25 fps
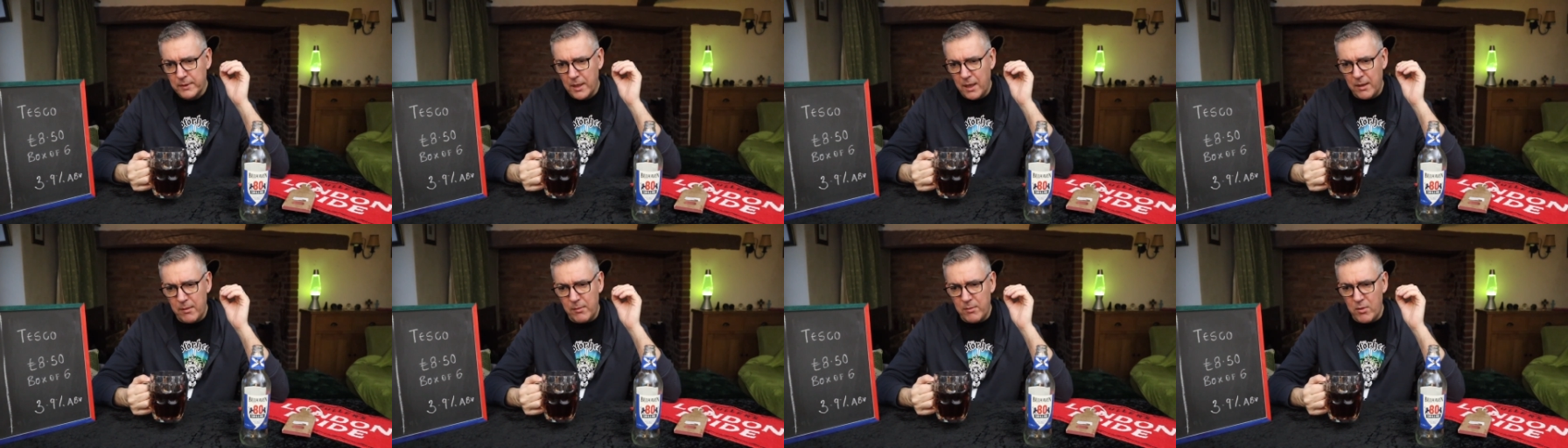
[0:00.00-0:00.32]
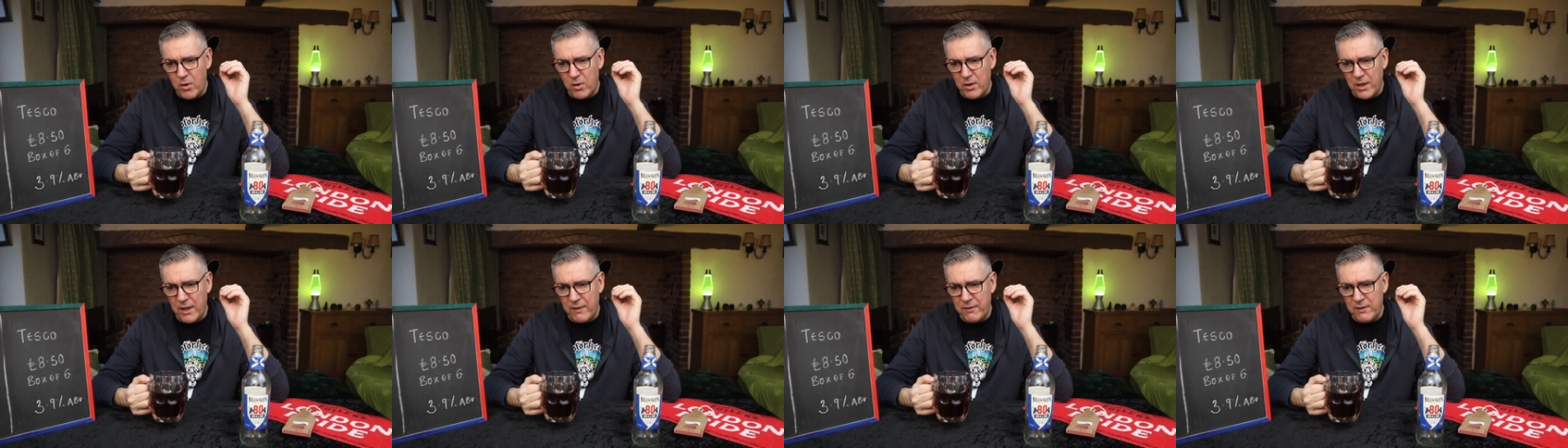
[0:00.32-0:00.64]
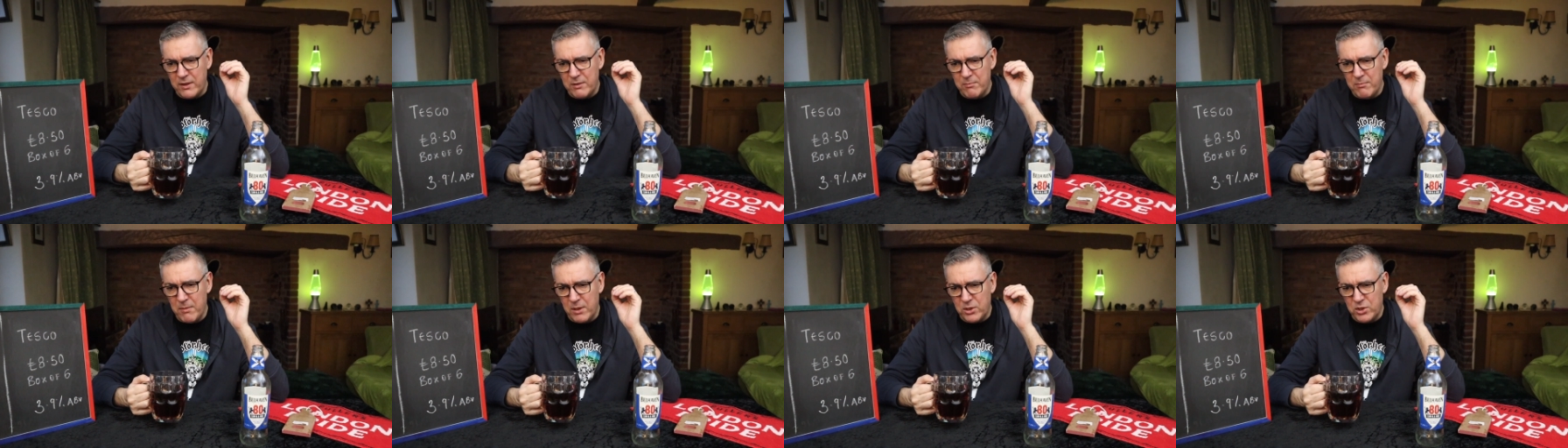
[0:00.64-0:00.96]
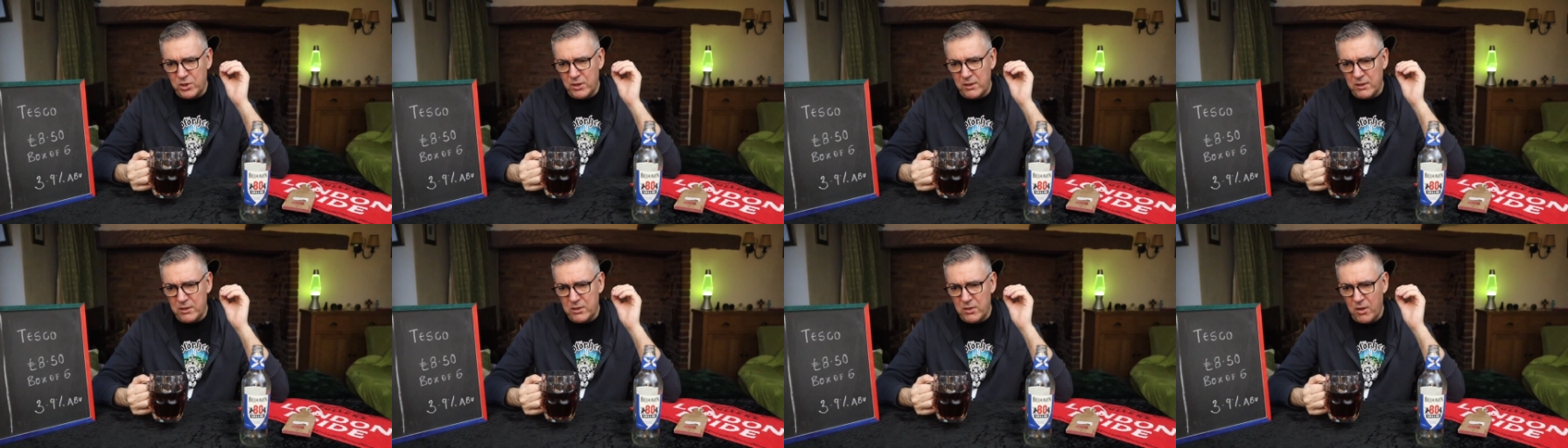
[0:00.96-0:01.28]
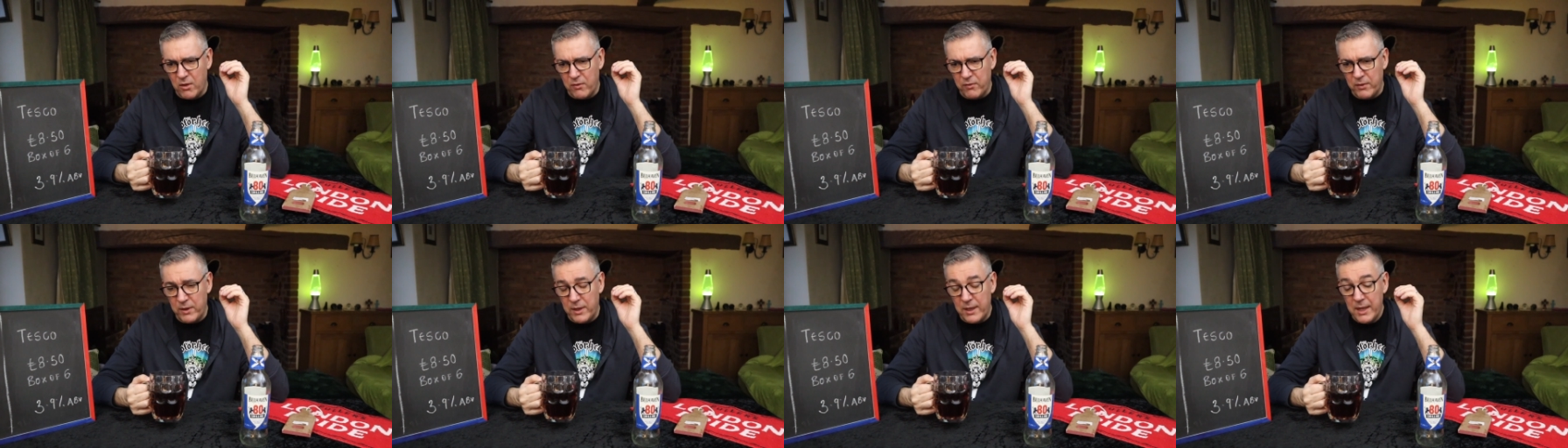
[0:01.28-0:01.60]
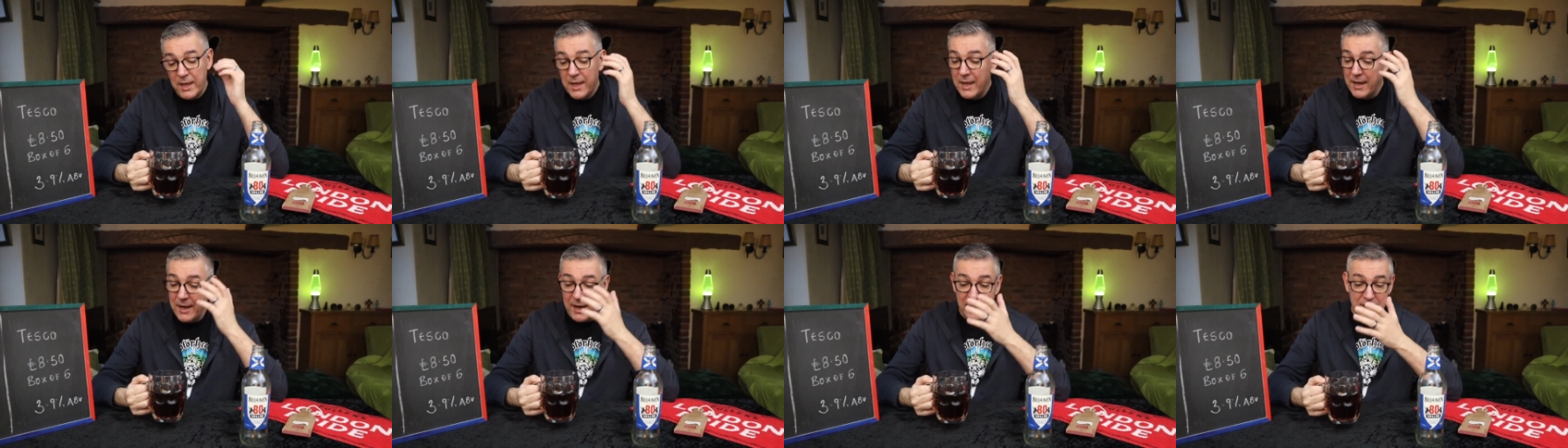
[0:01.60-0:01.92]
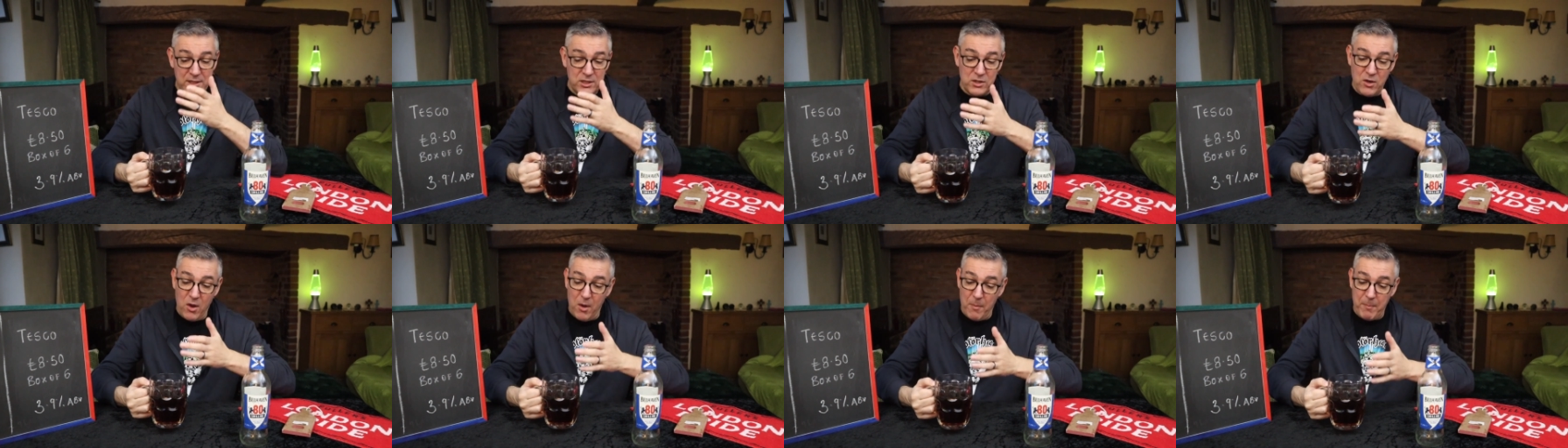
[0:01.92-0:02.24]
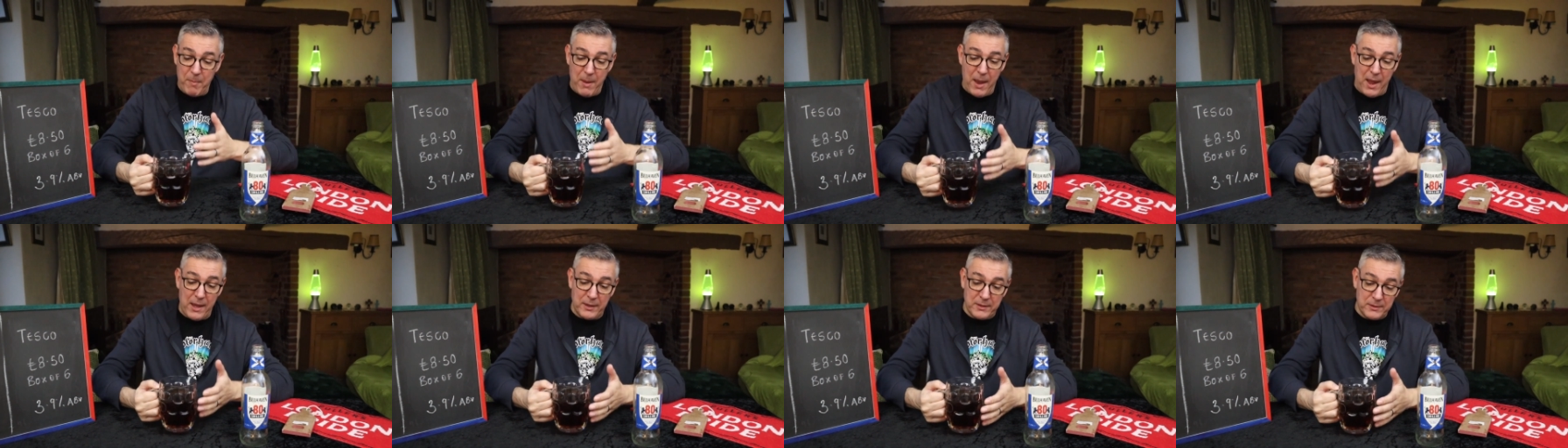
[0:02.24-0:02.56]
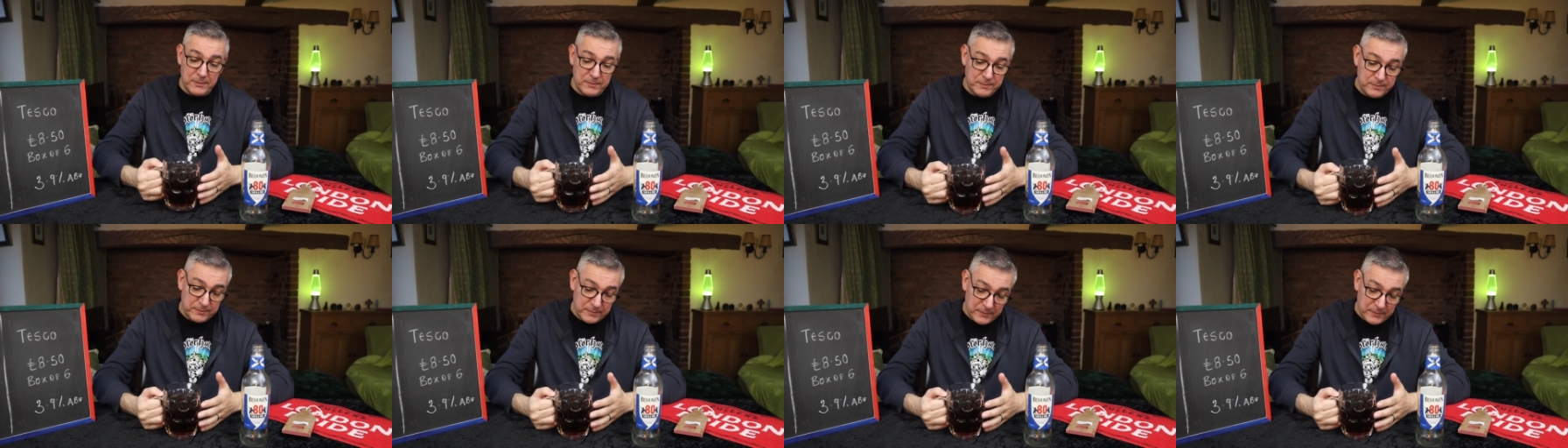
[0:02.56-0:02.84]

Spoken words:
And I'm not getting much of the toffee. It's not bad.